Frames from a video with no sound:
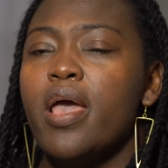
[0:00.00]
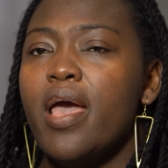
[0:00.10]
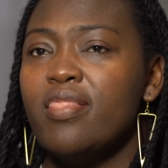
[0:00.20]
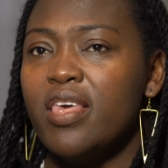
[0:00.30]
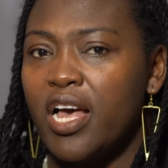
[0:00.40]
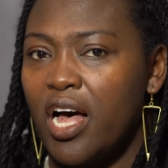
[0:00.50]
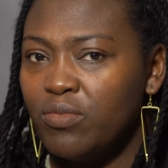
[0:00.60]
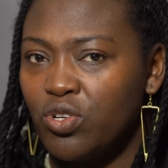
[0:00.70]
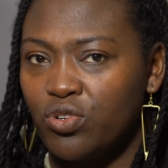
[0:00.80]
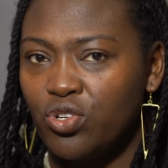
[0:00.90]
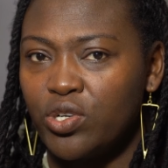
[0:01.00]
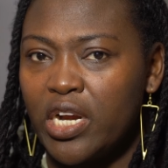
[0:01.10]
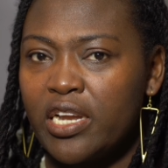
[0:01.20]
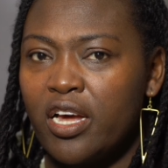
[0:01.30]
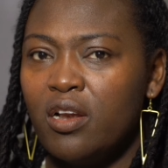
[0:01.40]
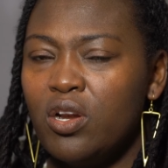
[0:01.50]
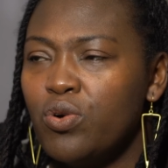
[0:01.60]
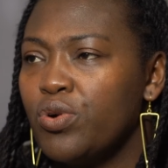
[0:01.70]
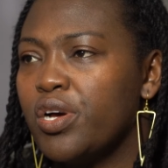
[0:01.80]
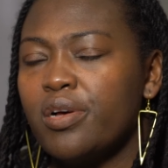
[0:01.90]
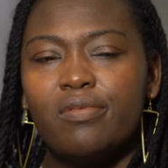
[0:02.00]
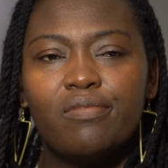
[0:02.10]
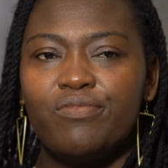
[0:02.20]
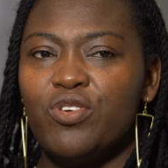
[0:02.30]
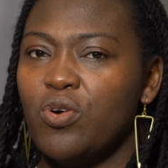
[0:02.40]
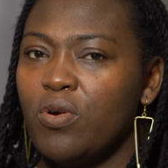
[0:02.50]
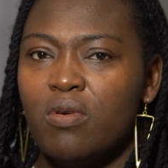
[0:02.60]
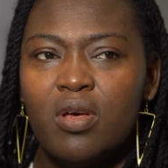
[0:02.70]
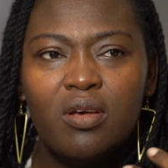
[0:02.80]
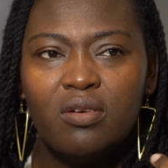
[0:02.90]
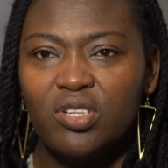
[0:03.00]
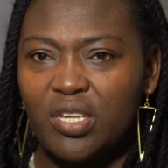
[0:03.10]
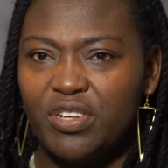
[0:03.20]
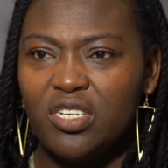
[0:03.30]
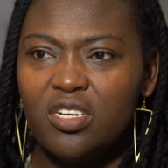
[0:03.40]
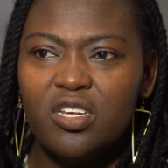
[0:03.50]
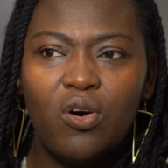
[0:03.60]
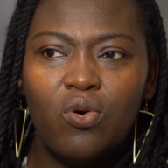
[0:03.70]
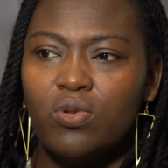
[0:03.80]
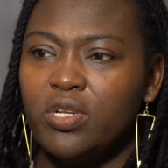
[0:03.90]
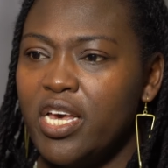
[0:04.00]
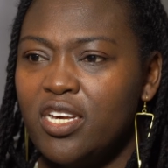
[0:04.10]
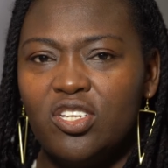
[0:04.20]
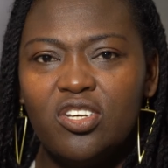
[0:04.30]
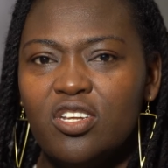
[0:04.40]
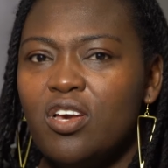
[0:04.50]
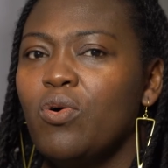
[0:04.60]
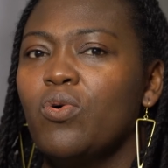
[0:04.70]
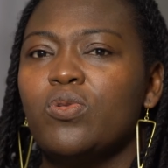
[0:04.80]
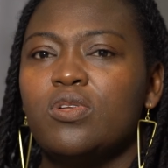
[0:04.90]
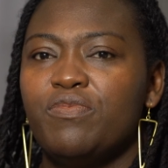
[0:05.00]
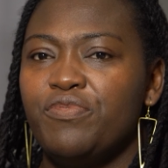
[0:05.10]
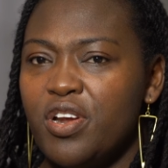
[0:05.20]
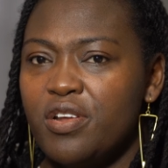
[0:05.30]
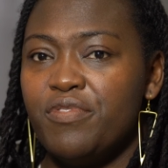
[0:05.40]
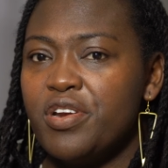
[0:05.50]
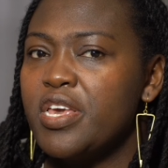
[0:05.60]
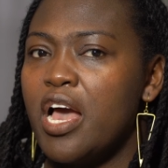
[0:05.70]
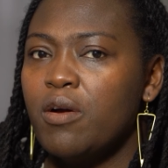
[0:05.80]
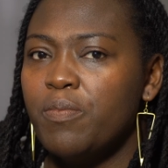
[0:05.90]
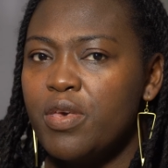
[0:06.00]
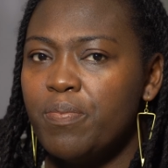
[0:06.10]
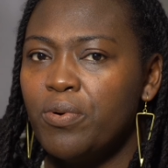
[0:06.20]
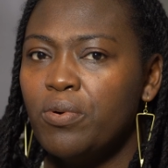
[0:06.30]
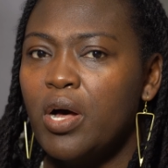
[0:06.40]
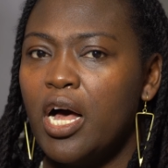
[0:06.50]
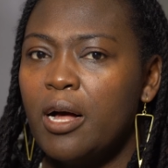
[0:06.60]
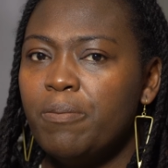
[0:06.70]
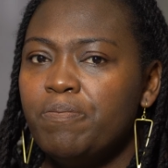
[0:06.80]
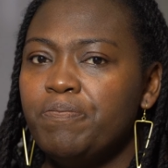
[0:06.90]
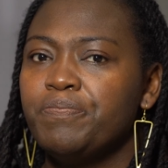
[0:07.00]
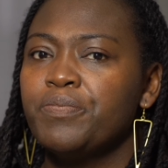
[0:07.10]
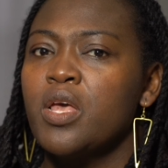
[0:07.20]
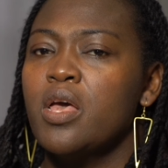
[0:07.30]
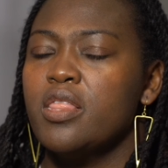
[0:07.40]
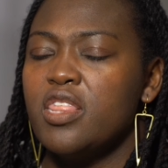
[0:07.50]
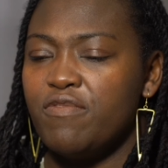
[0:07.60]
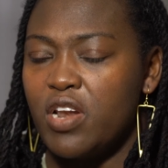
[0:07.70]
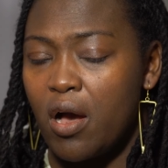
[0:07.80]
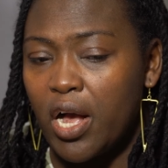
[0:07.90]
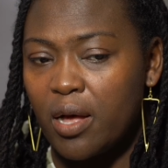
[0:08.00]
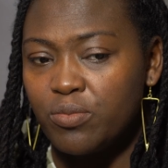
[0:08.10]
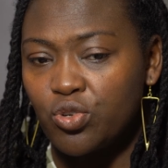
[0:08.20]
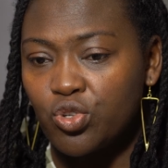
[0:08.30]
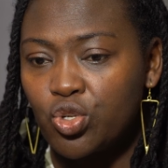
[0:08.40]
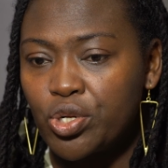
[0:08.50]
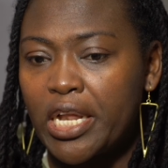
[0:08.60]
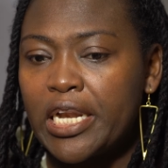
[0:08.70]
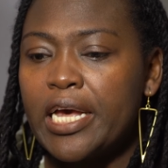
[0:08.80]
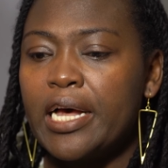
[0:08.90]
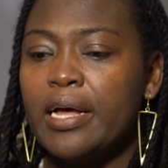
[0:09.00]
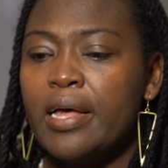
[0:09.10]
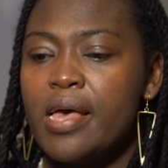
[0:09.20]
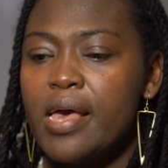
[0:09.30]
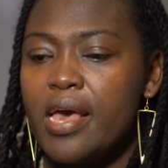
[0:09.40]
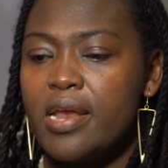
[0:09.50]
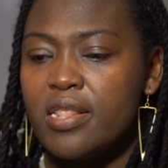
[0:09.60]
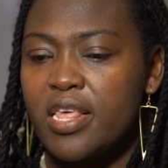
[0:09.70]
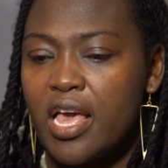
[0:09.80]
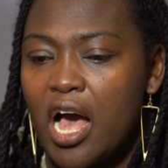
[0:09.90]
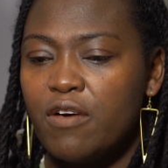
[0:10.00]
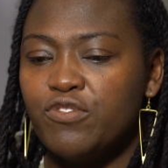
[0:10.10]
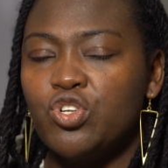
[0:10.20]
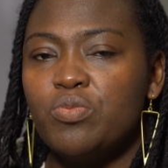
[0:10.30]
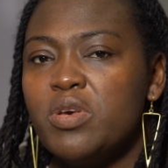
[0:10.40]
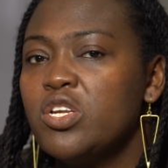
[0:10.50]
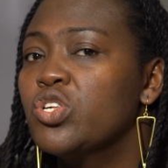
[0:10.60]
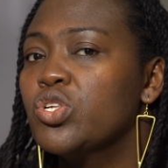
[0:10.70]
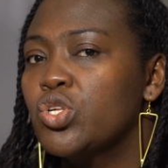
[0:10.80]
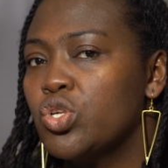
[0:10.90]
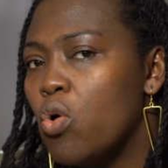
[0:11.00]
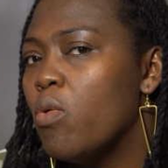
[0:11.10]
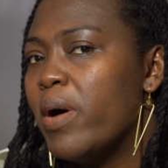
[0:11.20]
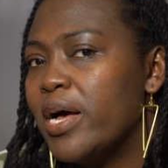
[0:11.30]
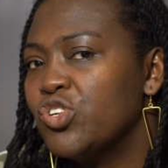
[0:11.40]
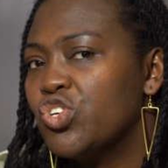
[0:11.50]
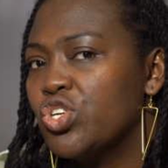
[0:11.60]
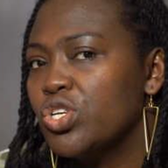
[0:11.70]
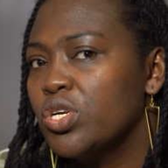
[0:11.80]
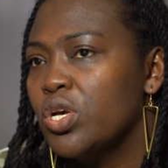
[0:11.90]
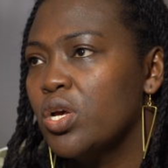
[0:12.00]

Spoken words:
and they come to Australia. Look, 17-year-old, 18-year-old, very, very young people. They've now come to Australia, and they have to meet so much